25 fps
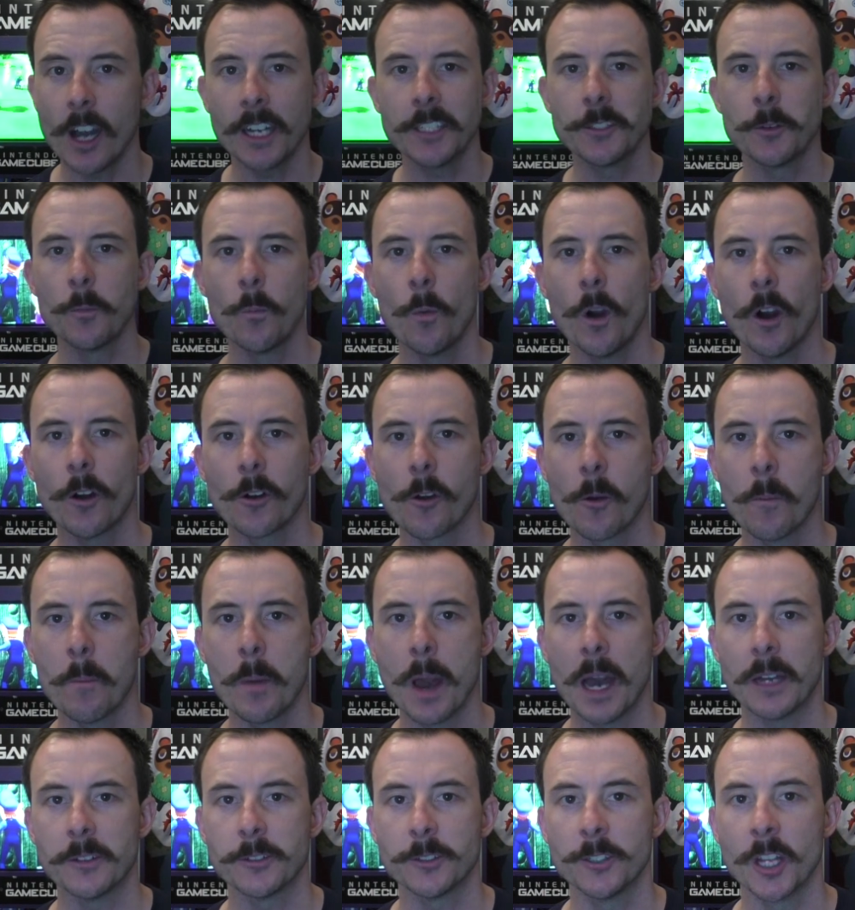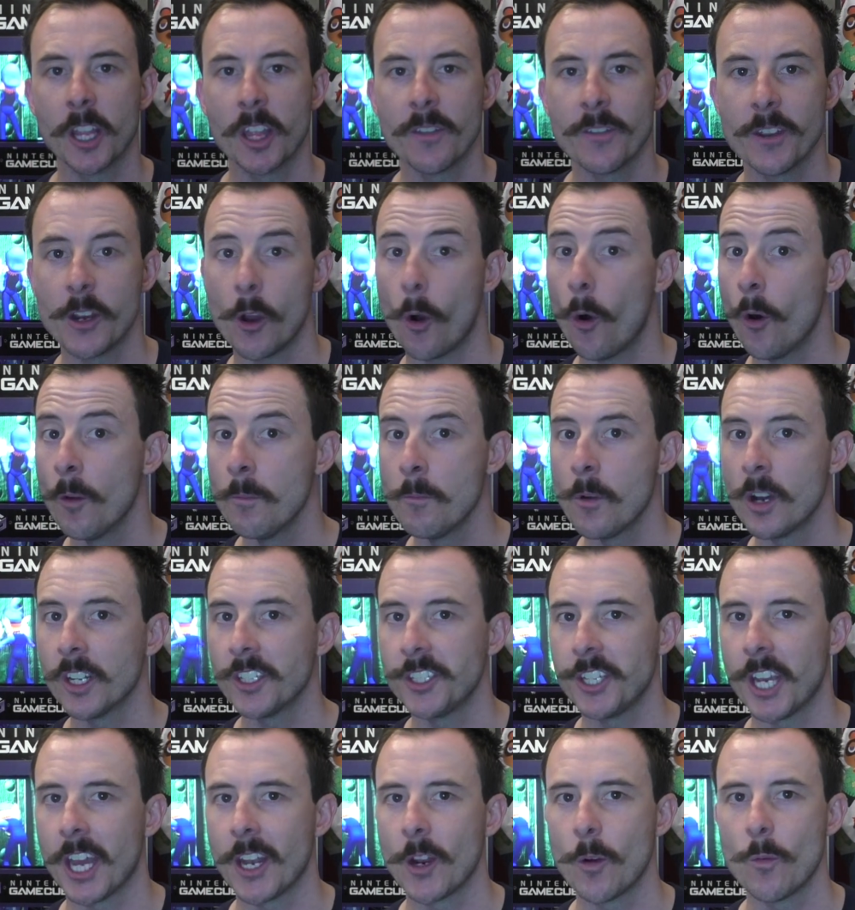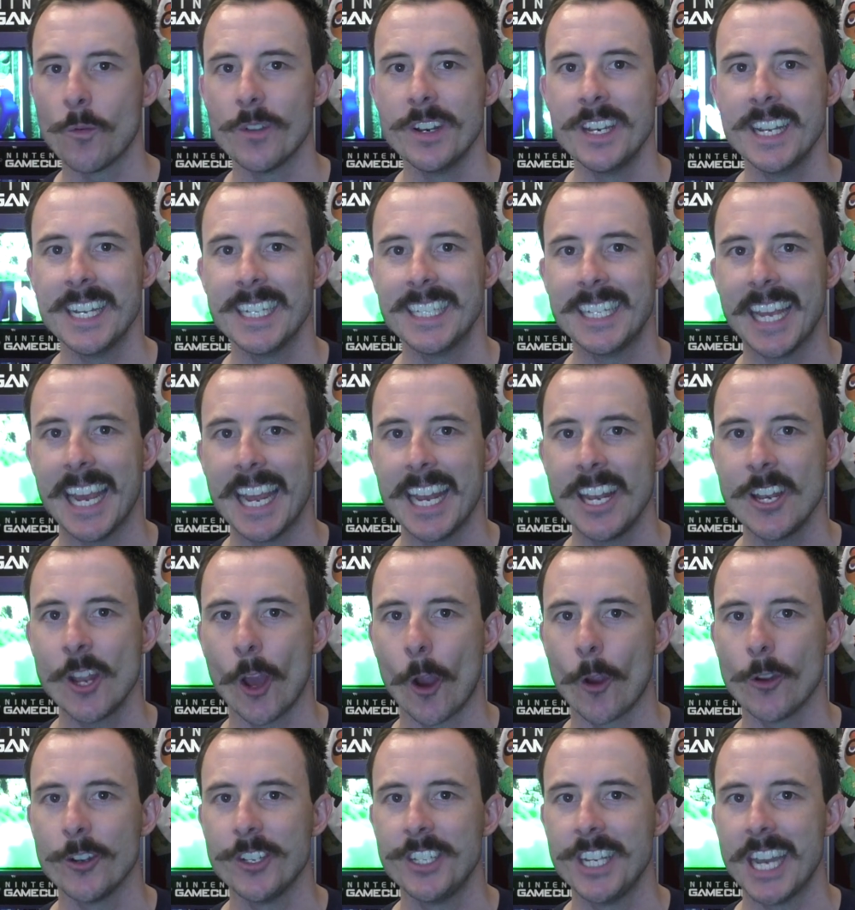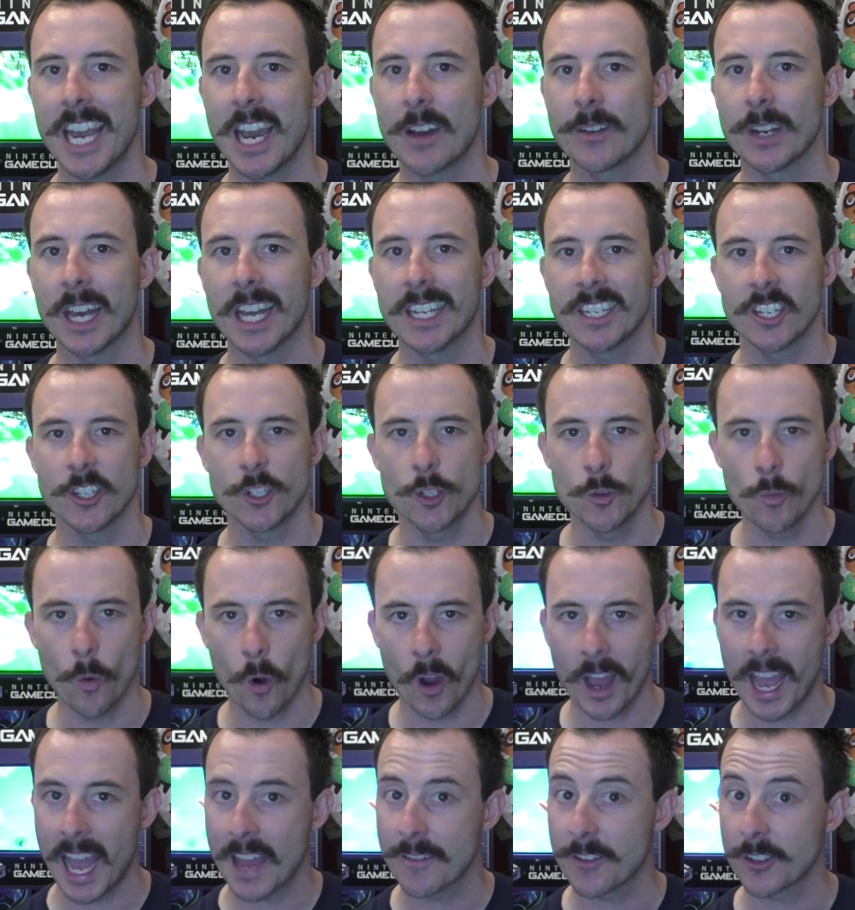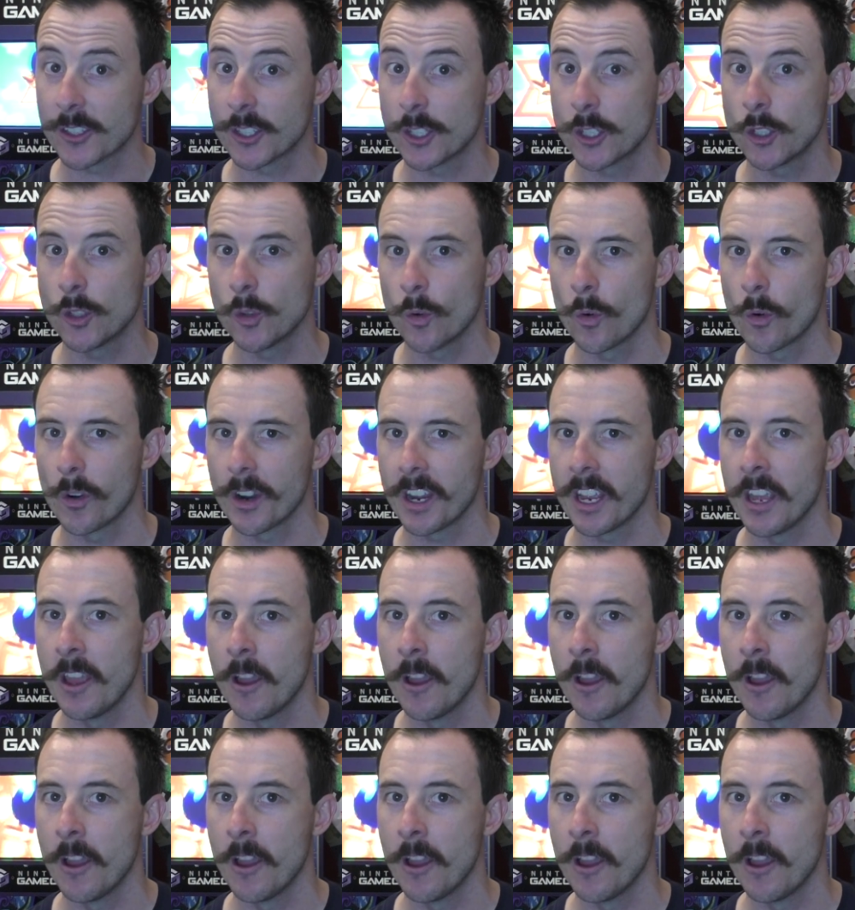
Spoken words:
guys, and welcome back to another video on my channel, Nintendo Down Under. Do I have a story